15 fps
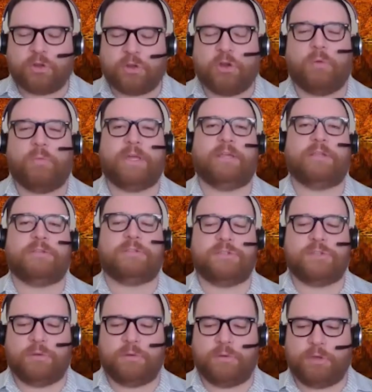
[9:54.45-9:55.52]
going
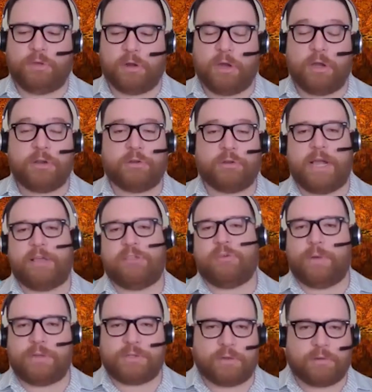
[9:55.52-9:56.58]
into your
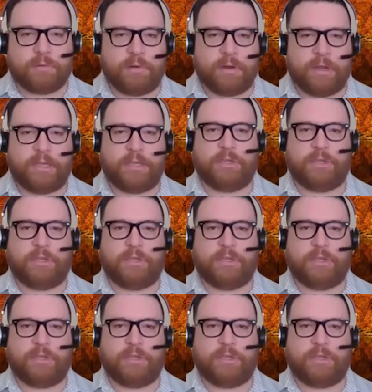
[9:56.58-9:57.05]
undergraduate degree,